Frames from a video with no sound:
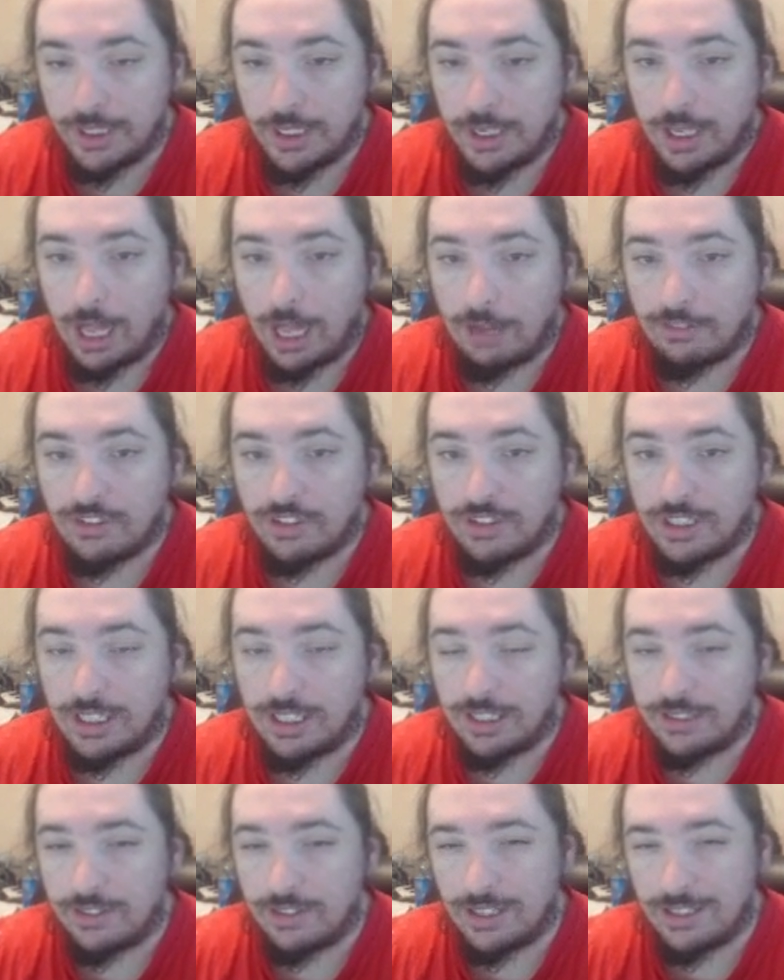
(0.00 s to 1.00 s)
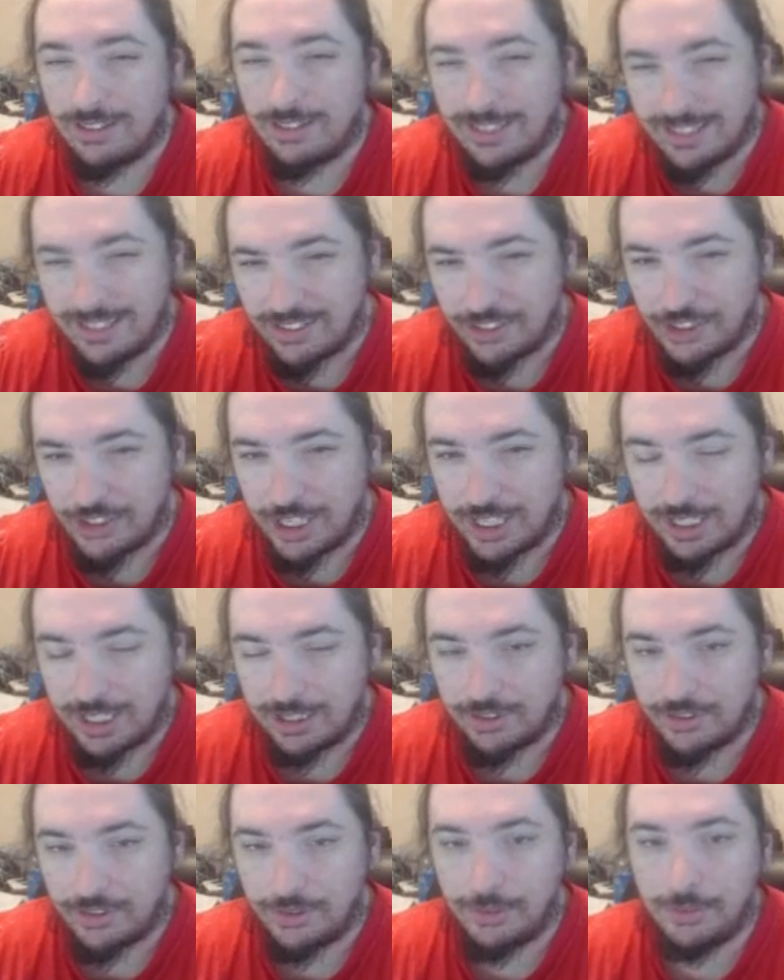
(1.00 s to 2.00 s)
Obviously, it is a decent check
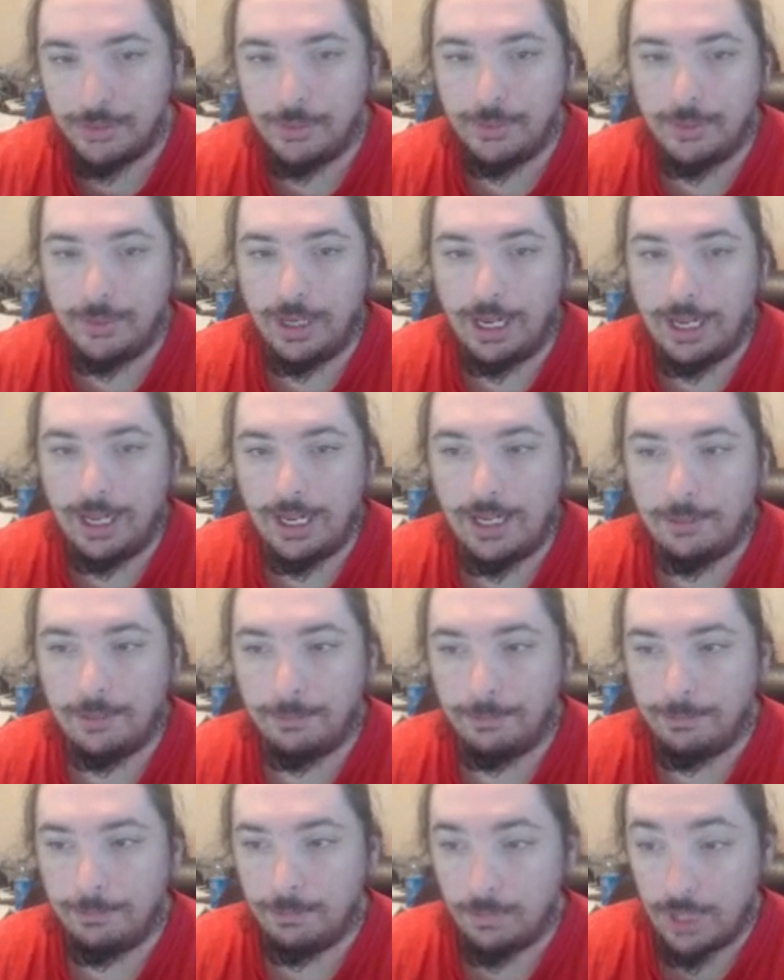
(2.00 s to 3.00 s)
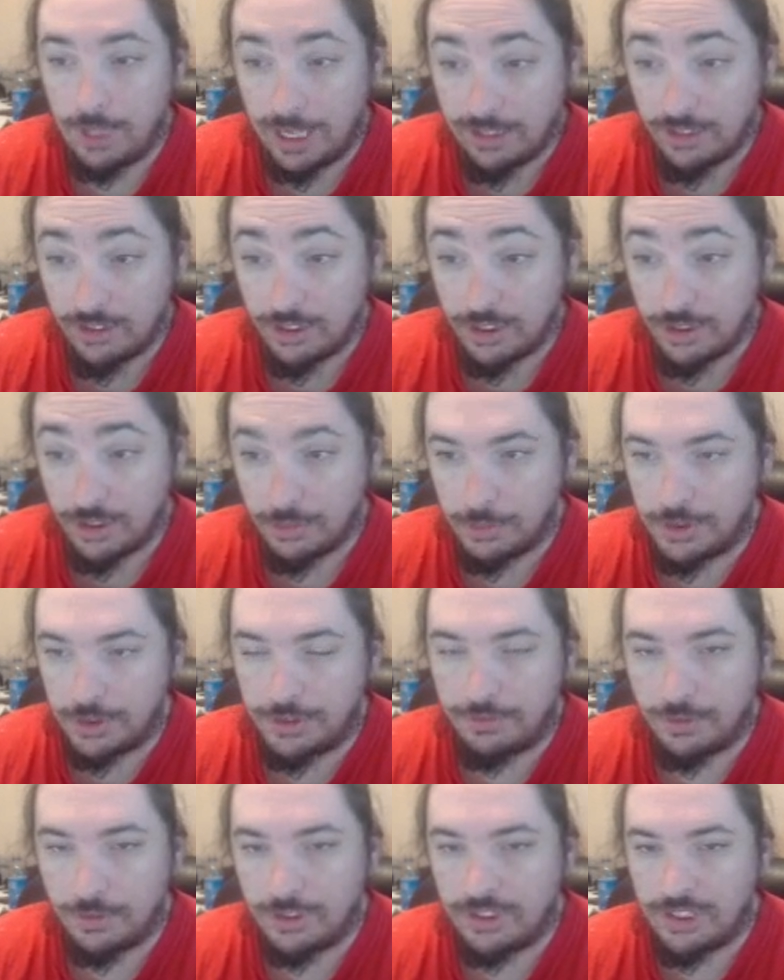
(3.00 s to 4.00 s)
to um, Exeggutor, which
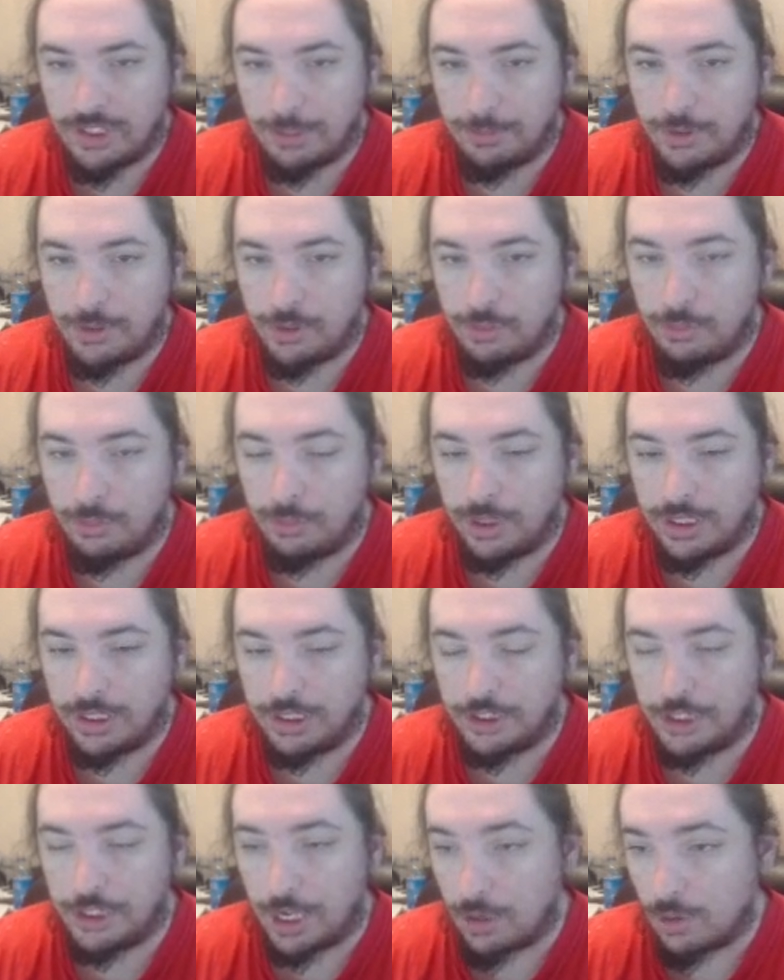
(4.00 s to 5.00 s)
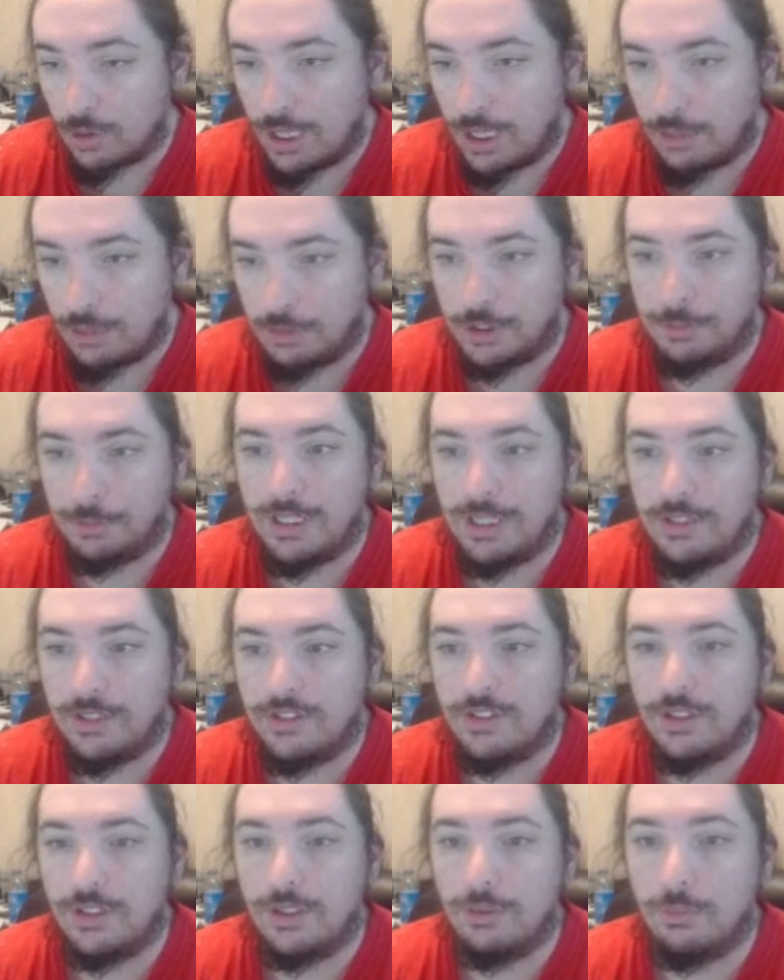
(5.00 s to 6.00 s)
forces him to run Shadow Claw, which means
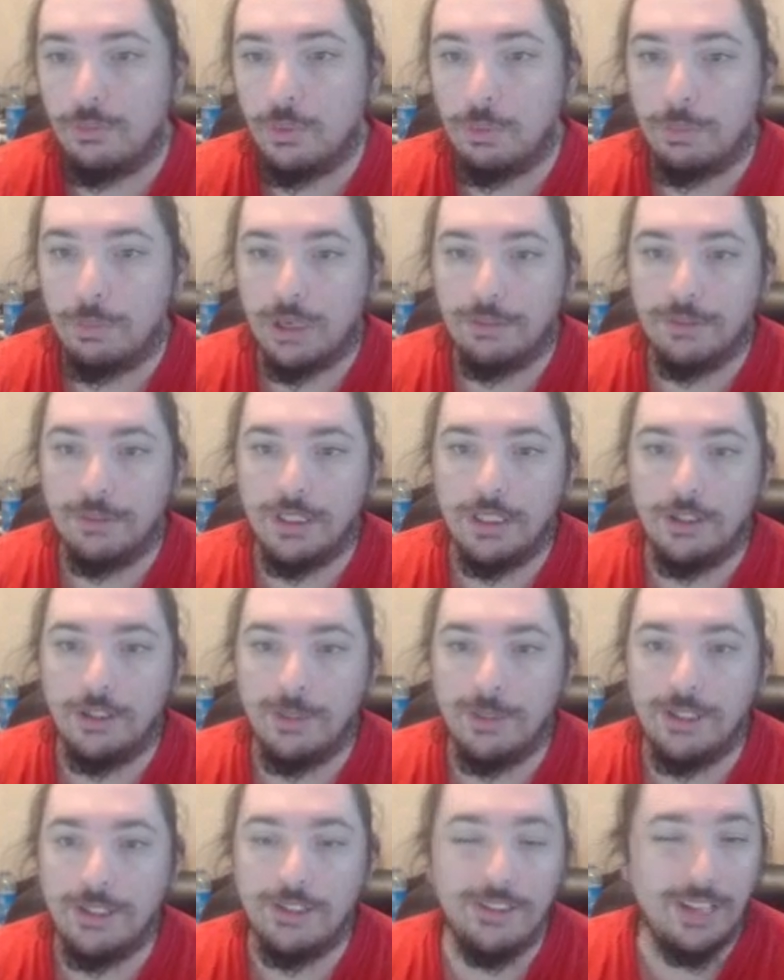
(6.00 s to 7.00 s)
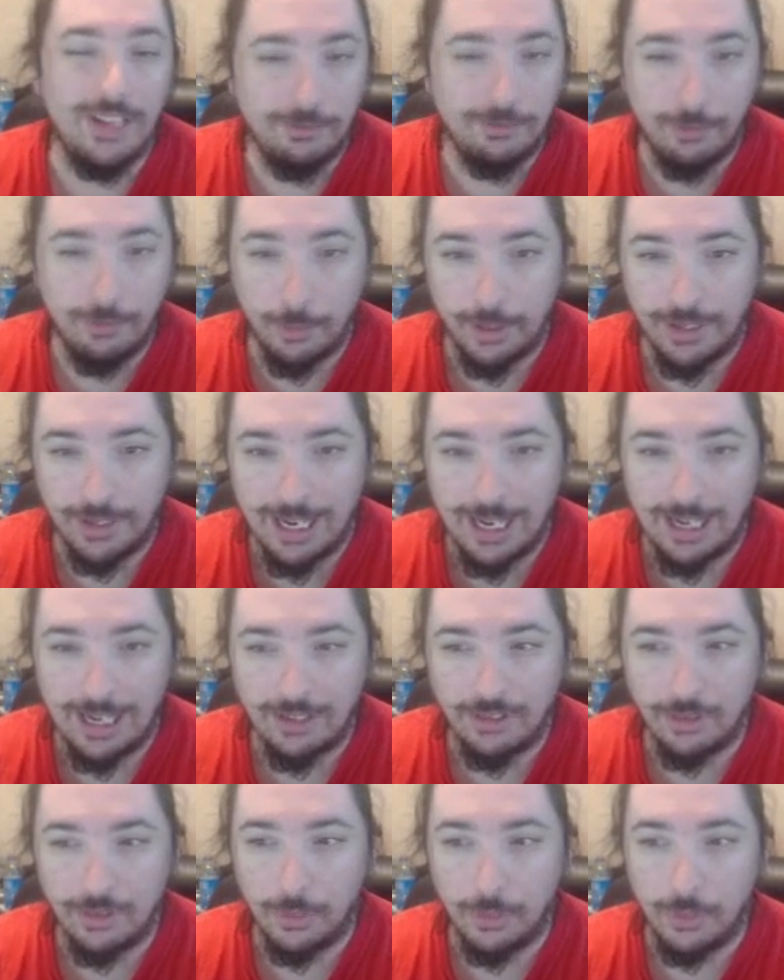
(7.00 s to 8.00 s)
he will probably either be like four
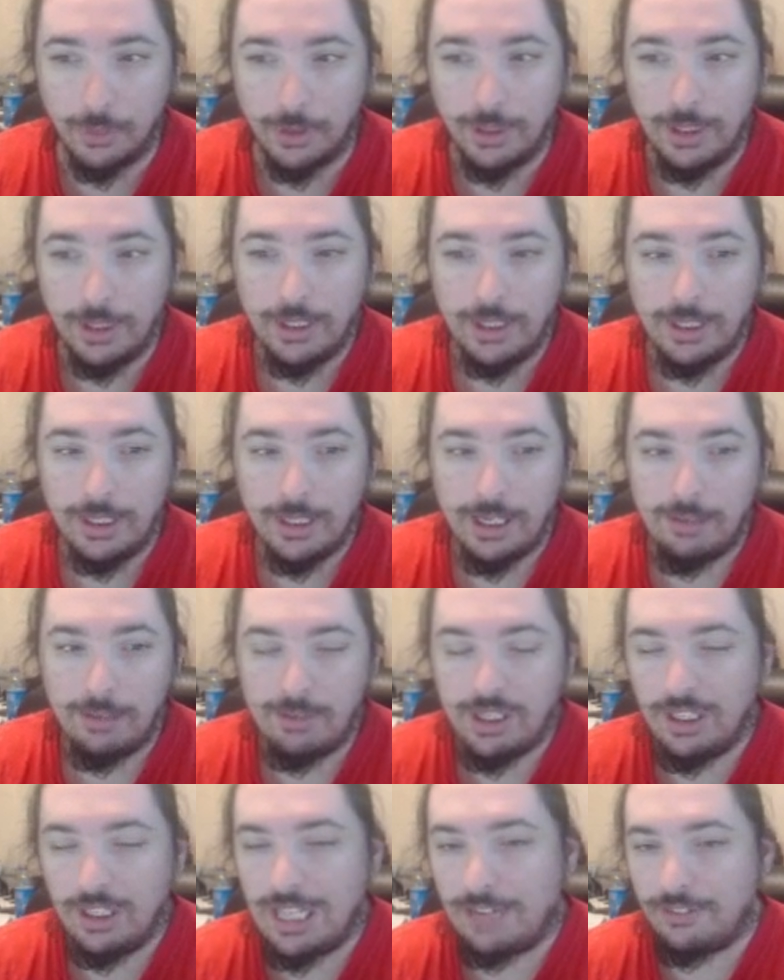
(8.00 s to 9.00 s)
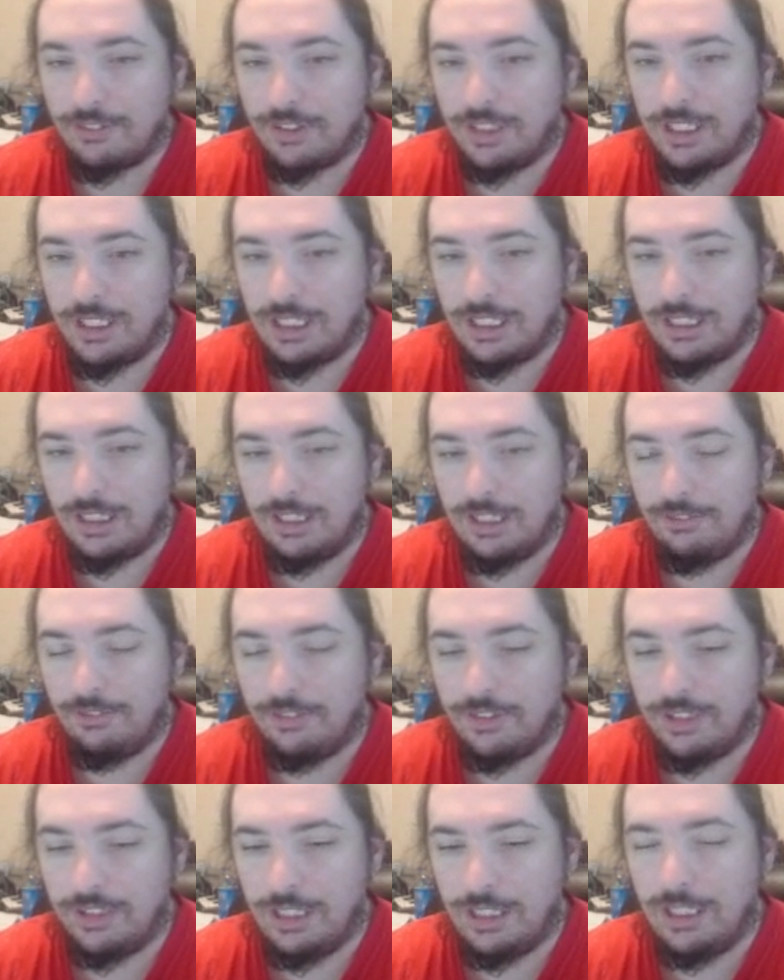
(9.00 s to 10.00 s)
attacks or I mean, he'll have to he'll
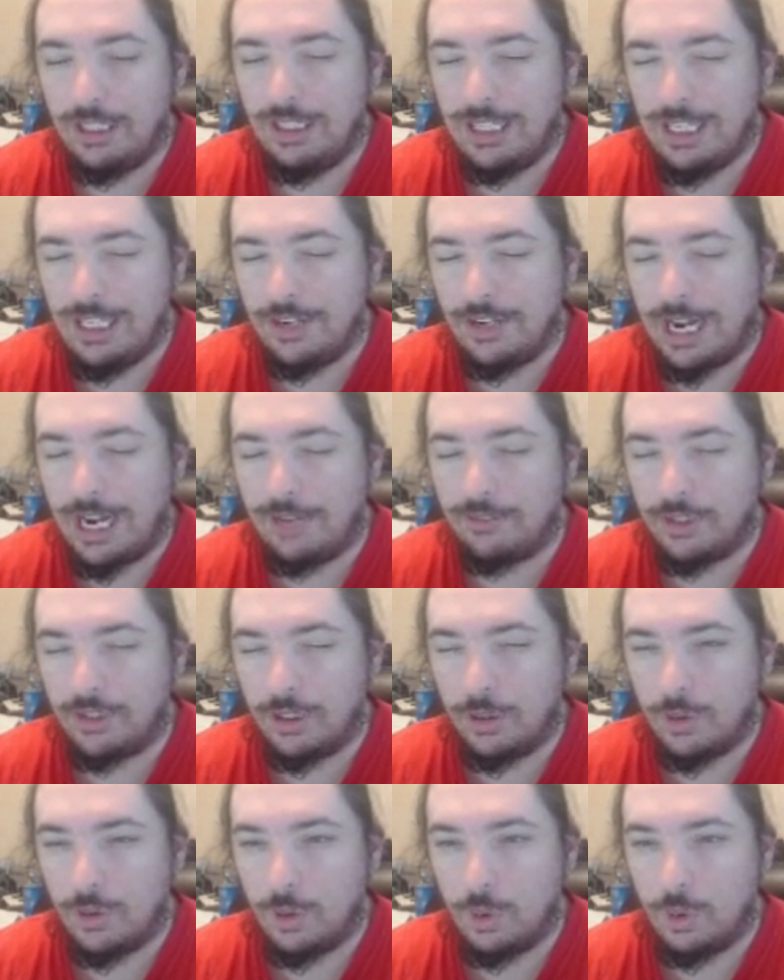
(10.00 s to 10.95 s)
either he'll either have to go